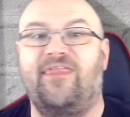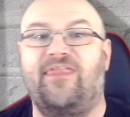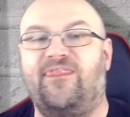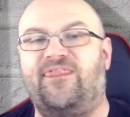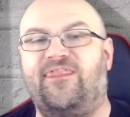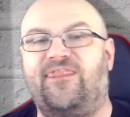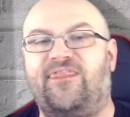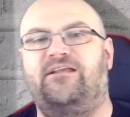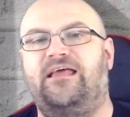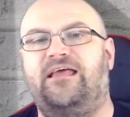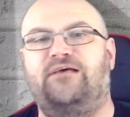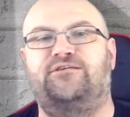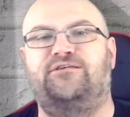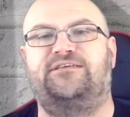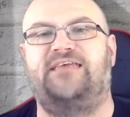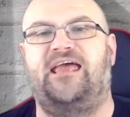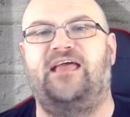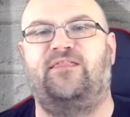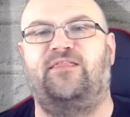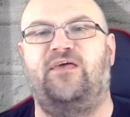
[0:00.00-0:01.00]
They're now
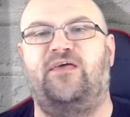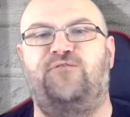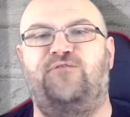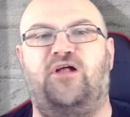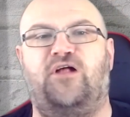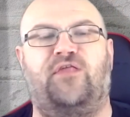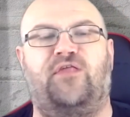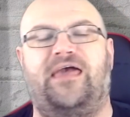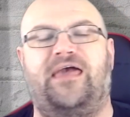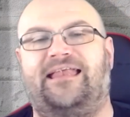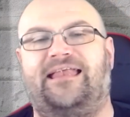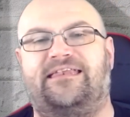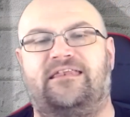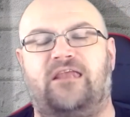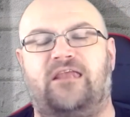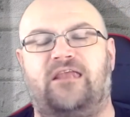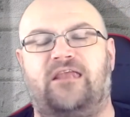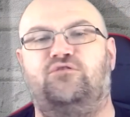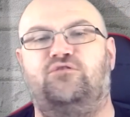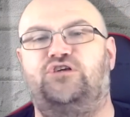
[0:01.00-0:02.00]
saying they felt they had
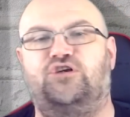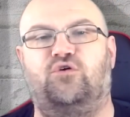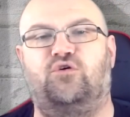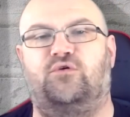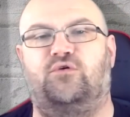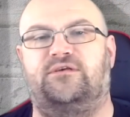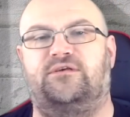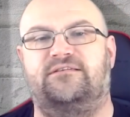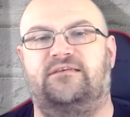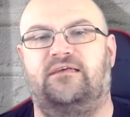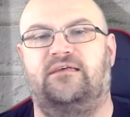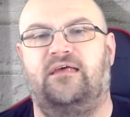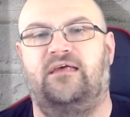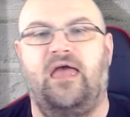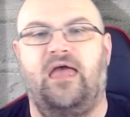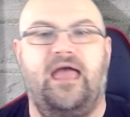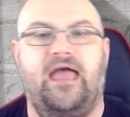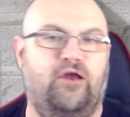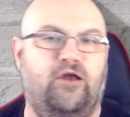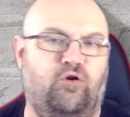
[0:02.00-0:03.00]
no choice.
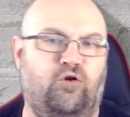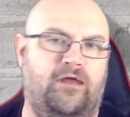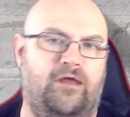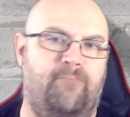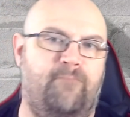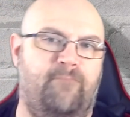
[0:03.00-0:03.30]
It all